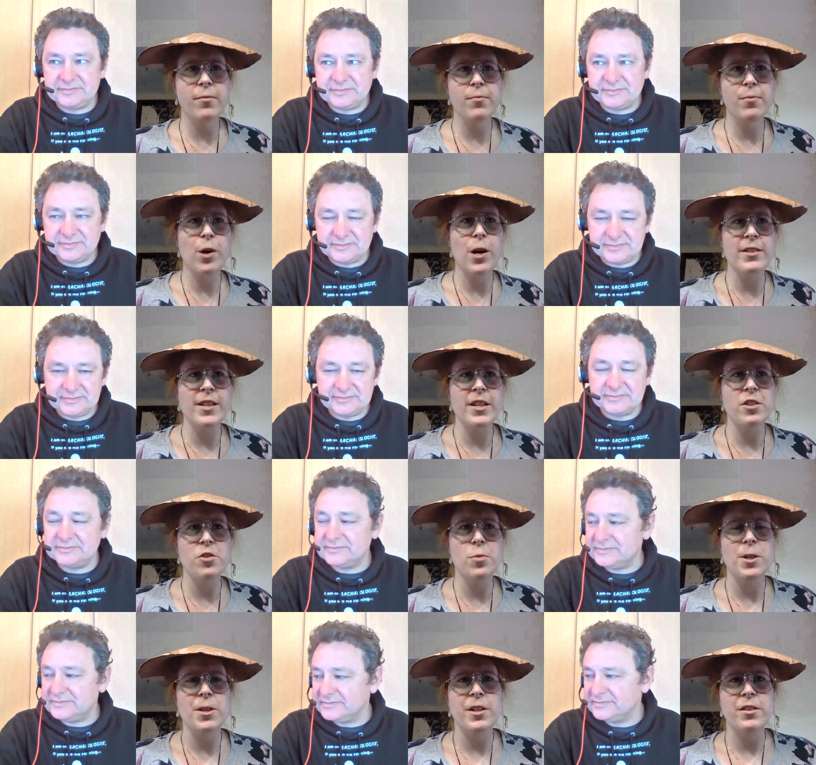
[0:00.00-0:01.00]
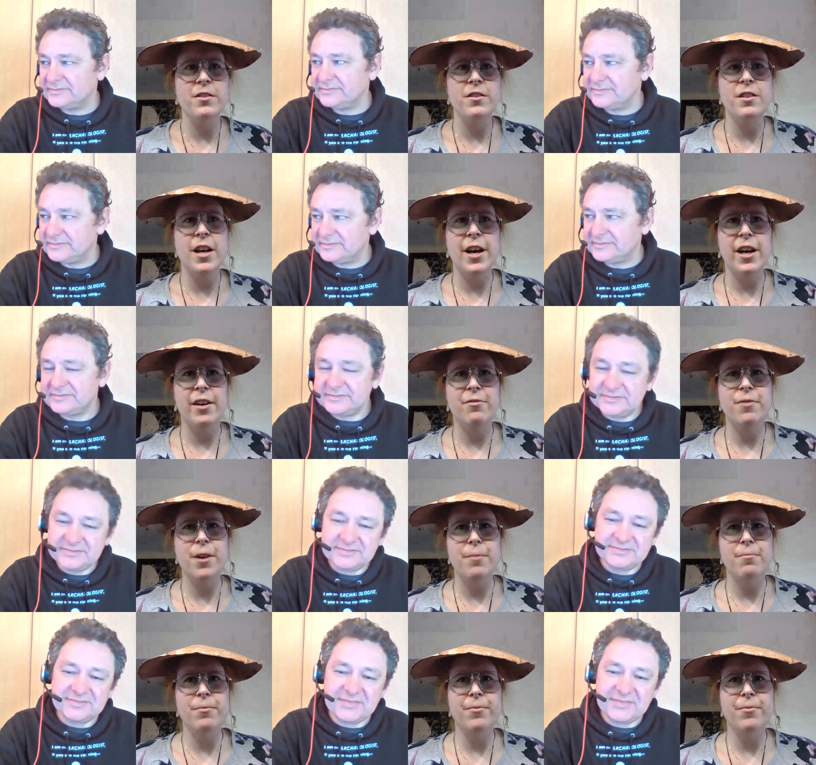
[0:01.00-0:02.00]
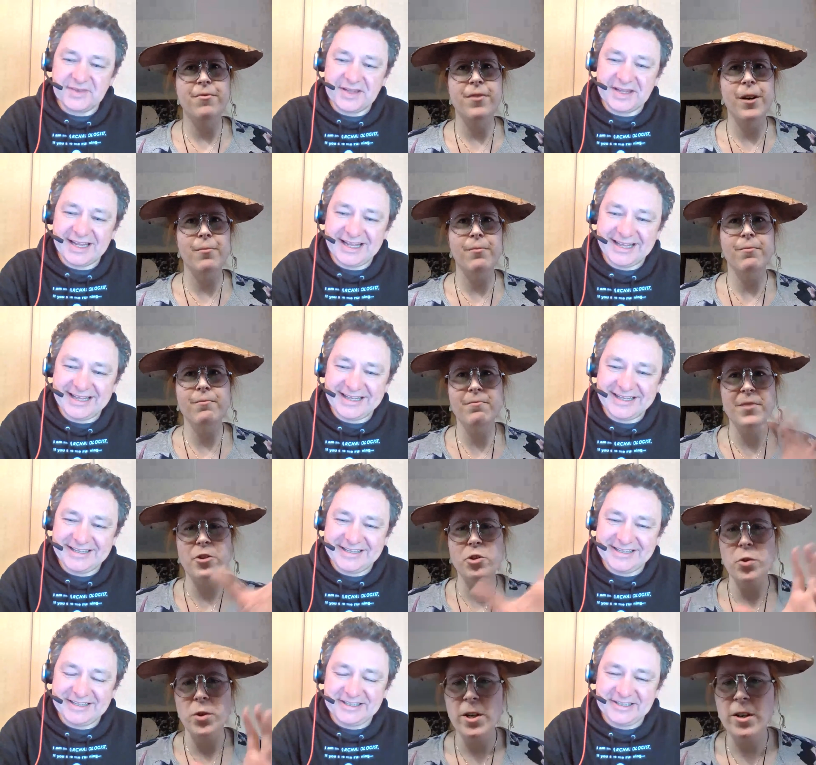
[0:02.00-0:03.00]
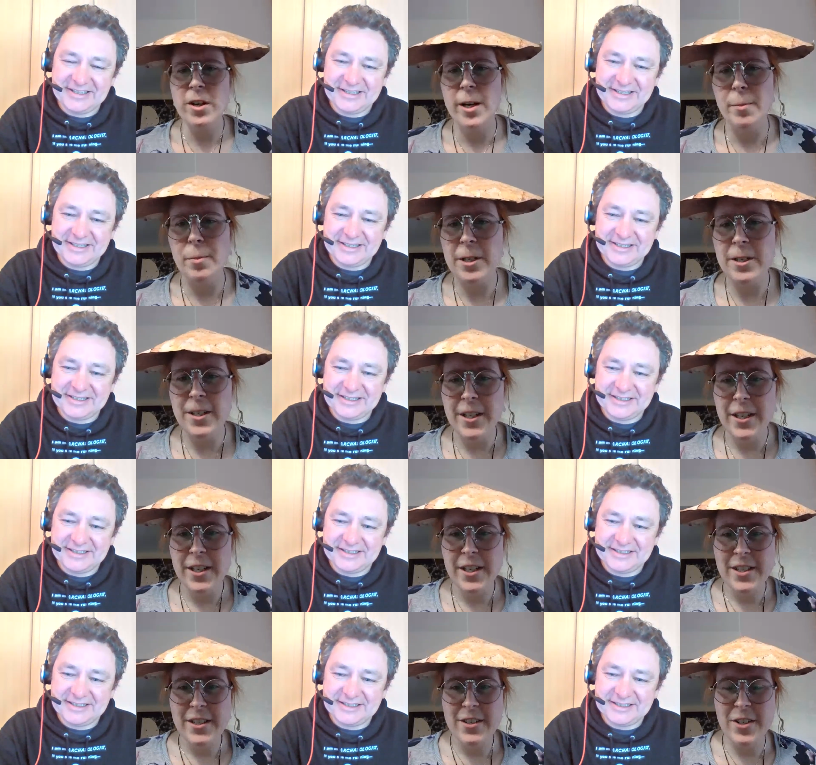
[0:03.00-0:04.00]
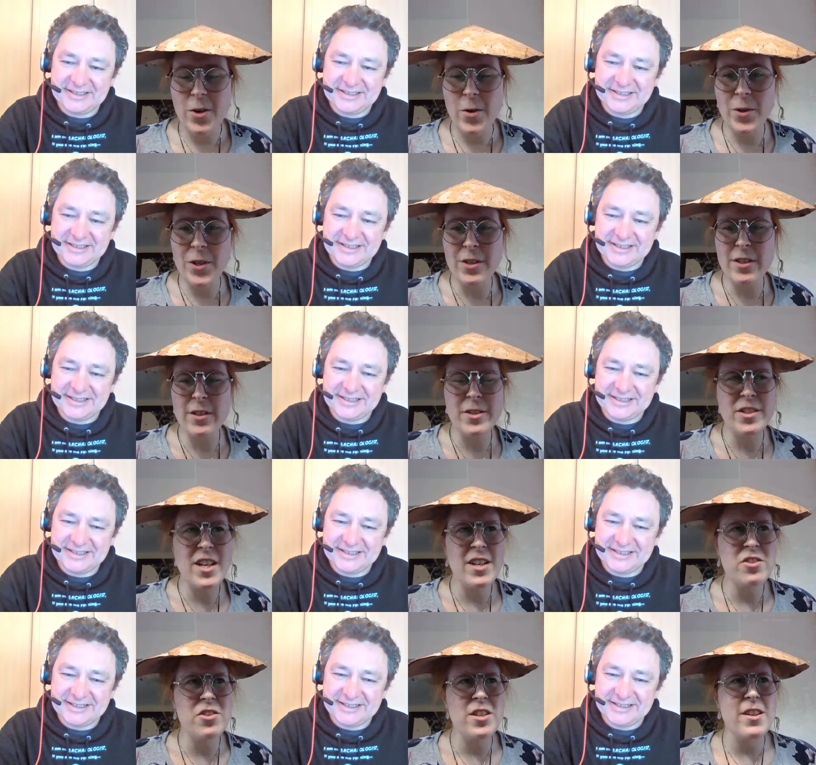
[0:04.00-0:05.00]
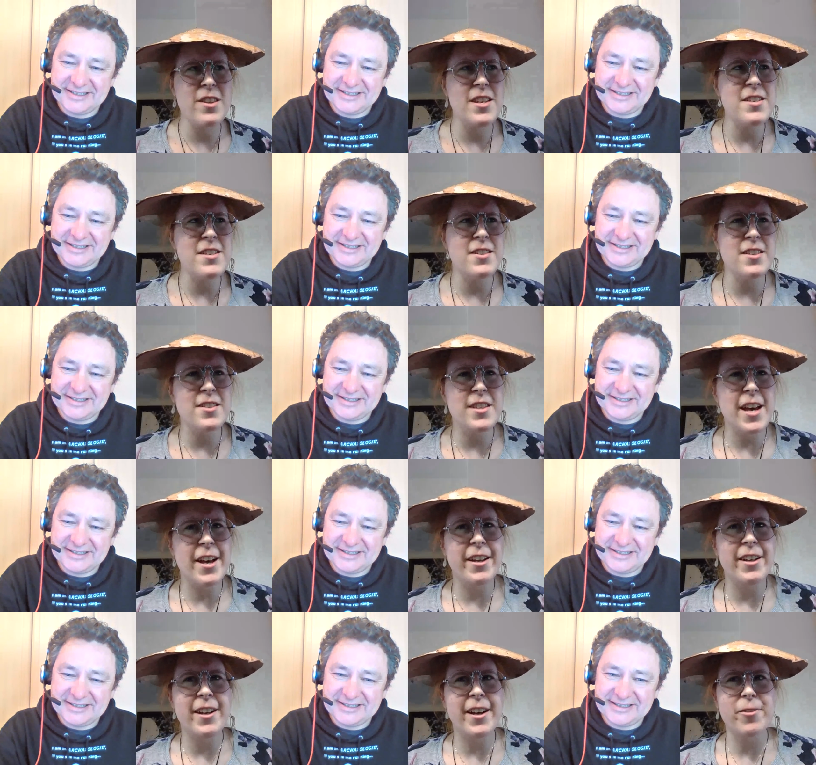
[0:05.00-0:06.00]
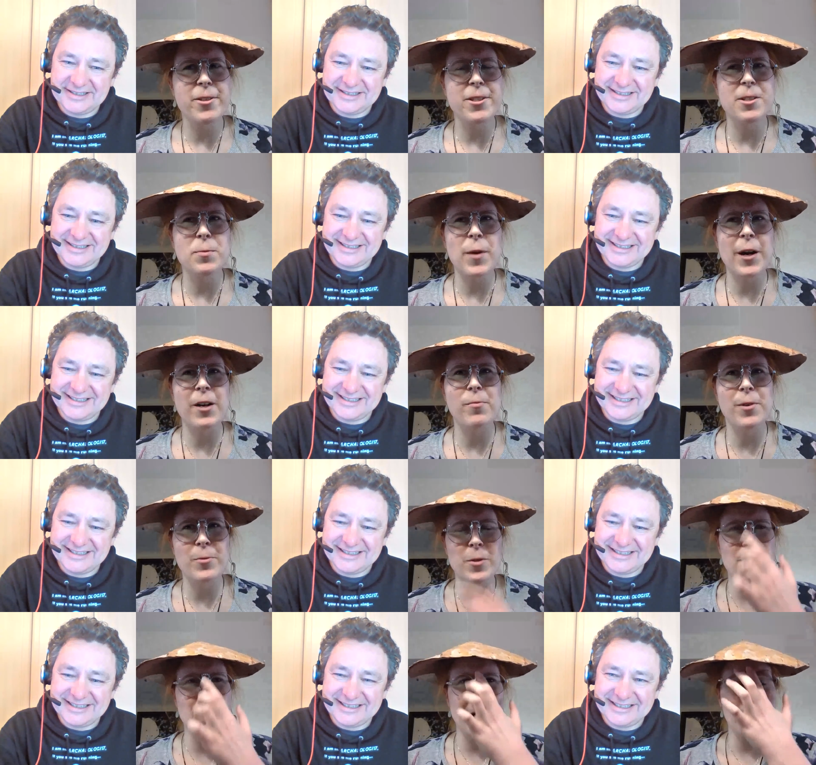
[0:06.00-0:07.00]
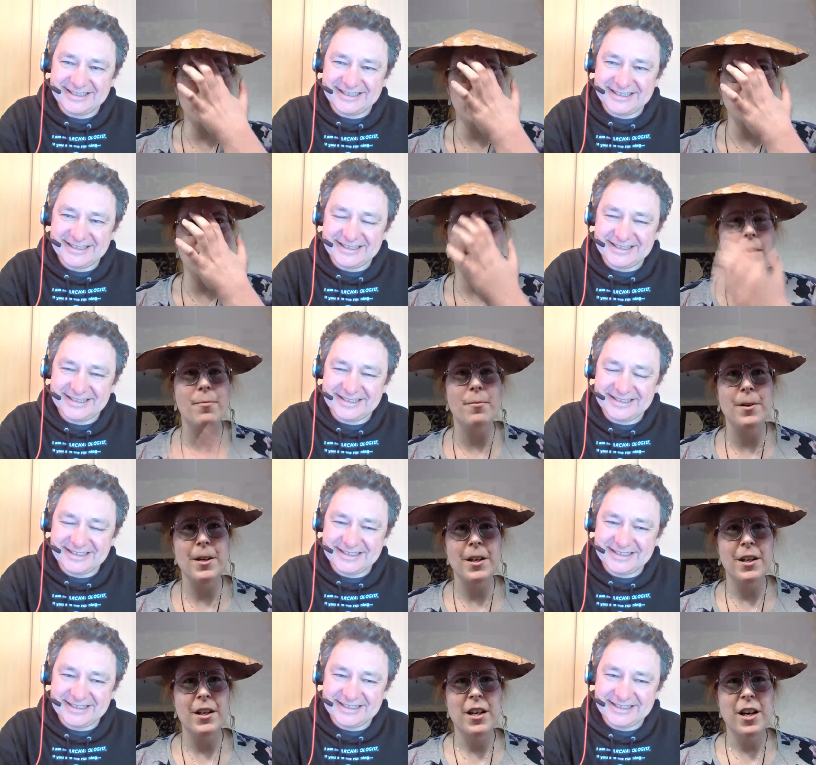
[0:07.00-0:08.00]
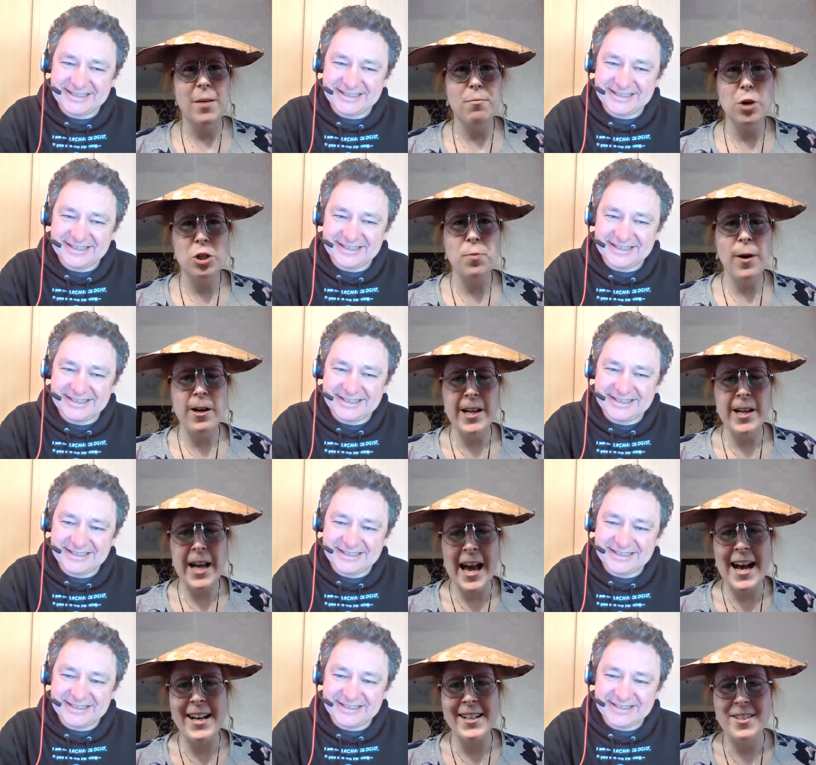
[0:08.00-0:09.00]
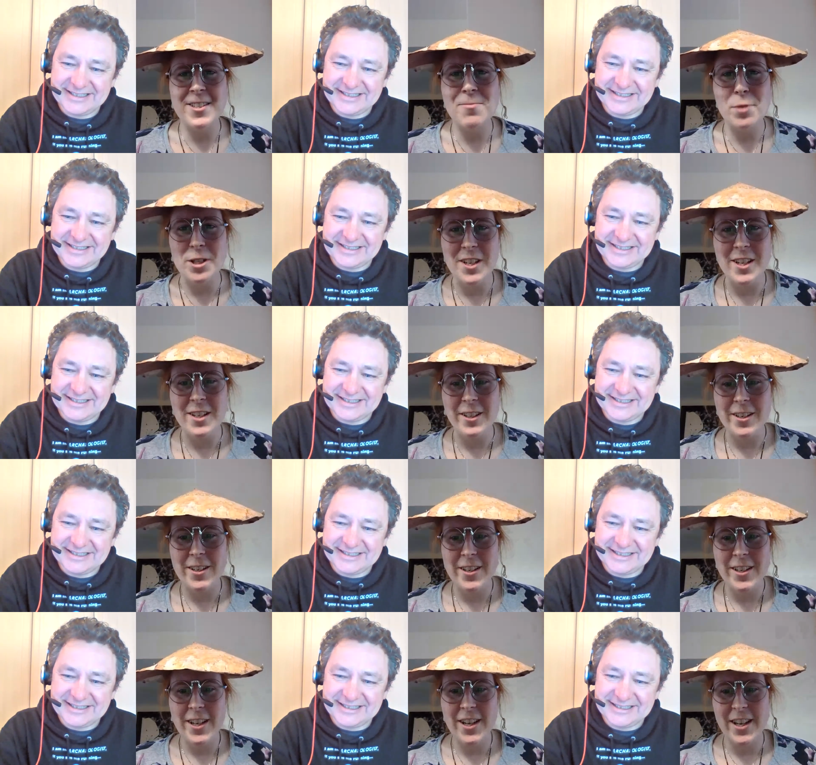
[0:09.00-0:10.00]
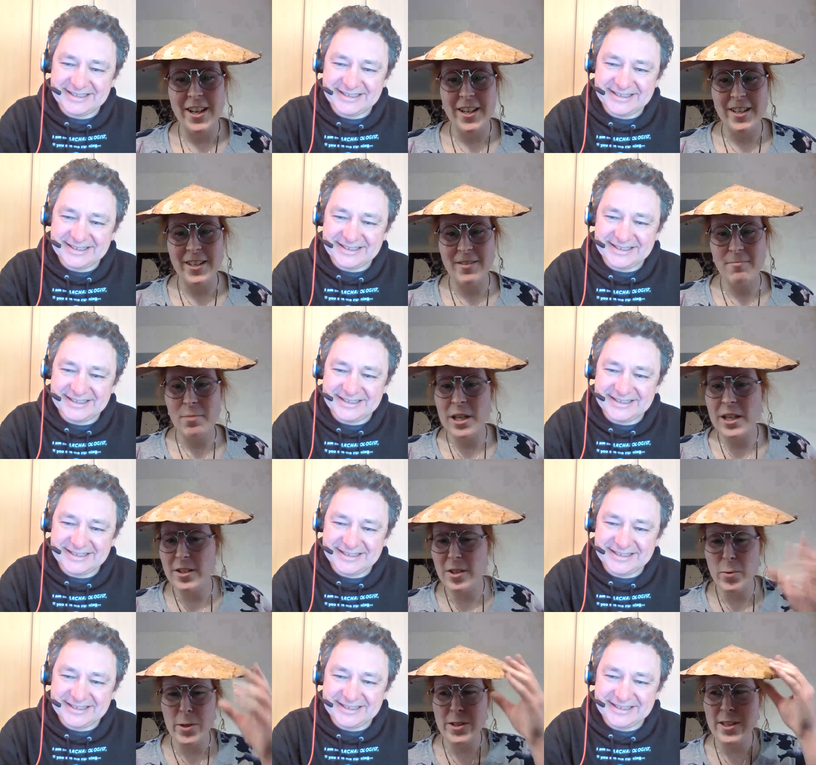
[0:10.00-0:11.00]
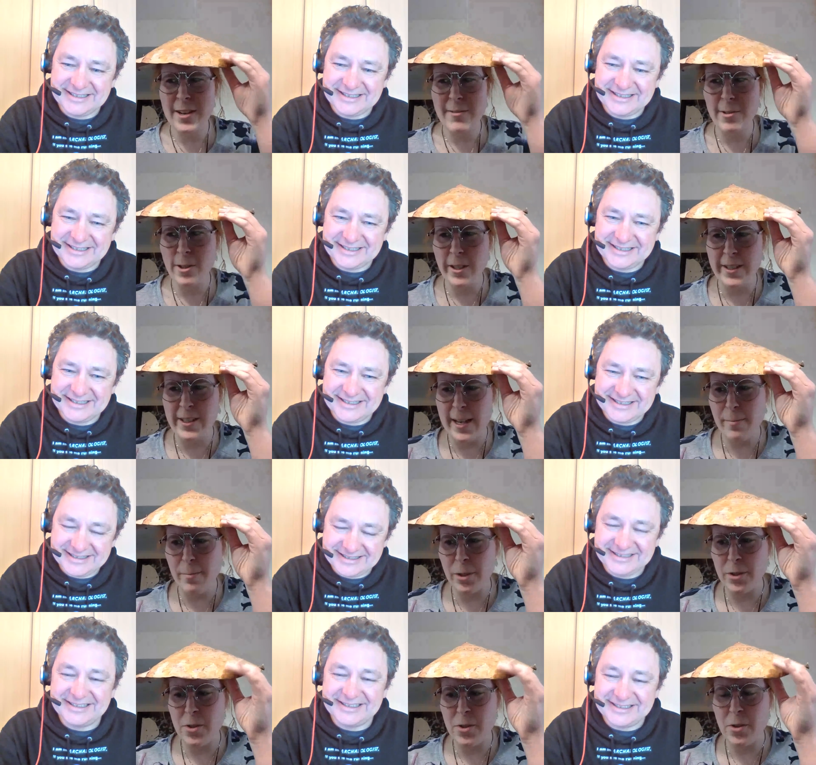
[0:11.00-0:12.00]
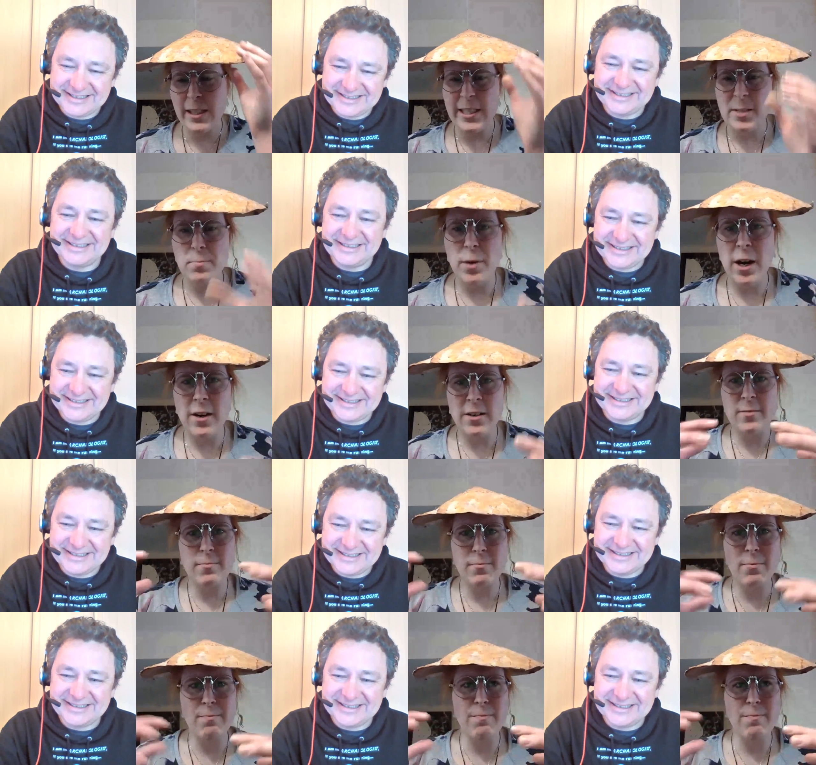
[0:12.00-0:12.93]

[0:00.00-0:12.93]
Speaker 1: and Bronze Age burials uh, from from Central Europe. So there, there is actually a thesis that I was inspired, but it was about um, birch bark hats in particular, and because there were several examples, or at least parts